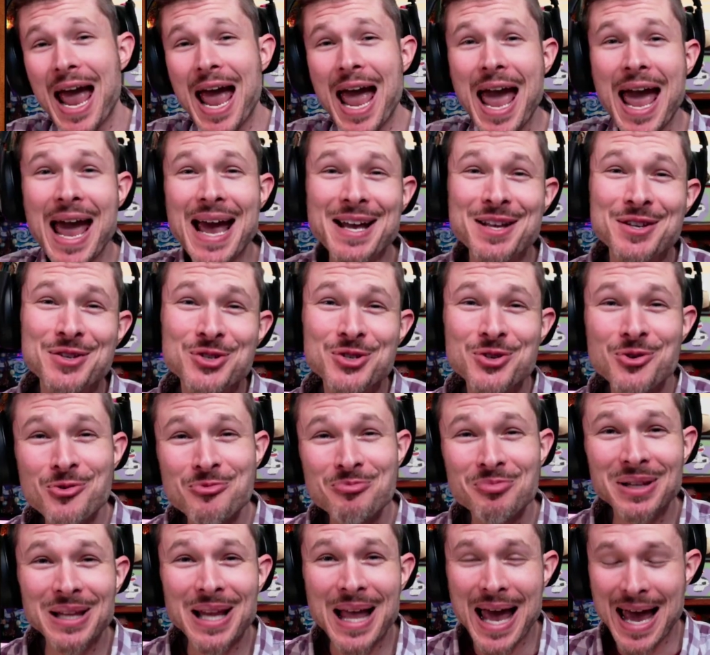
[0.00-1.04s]
and your
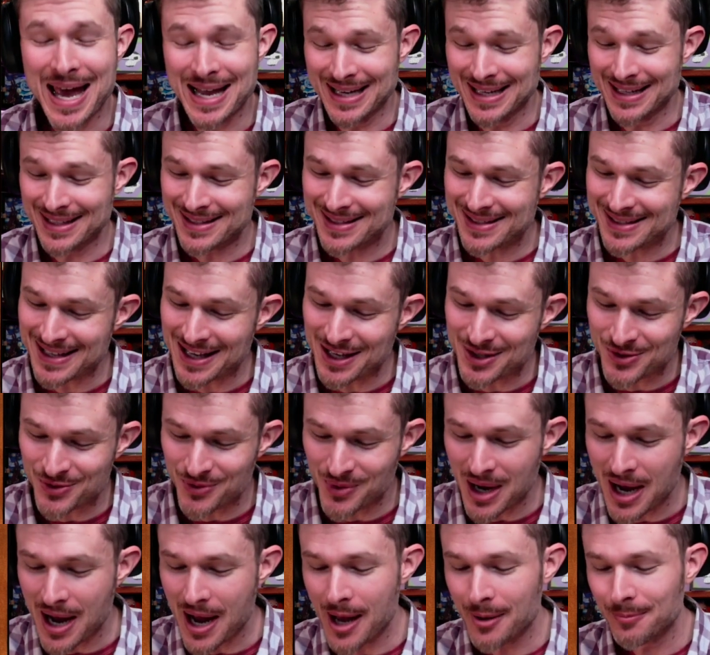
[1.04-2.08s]
planets. That's
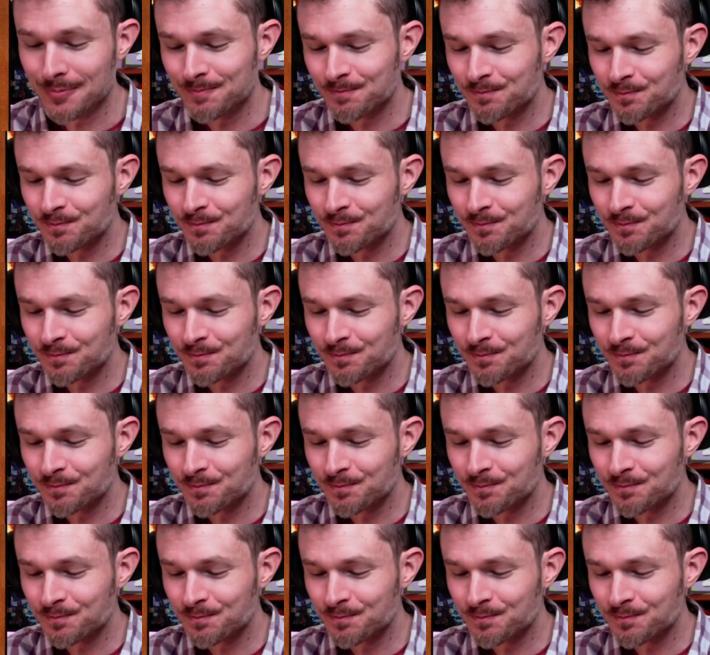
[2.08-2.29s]
right.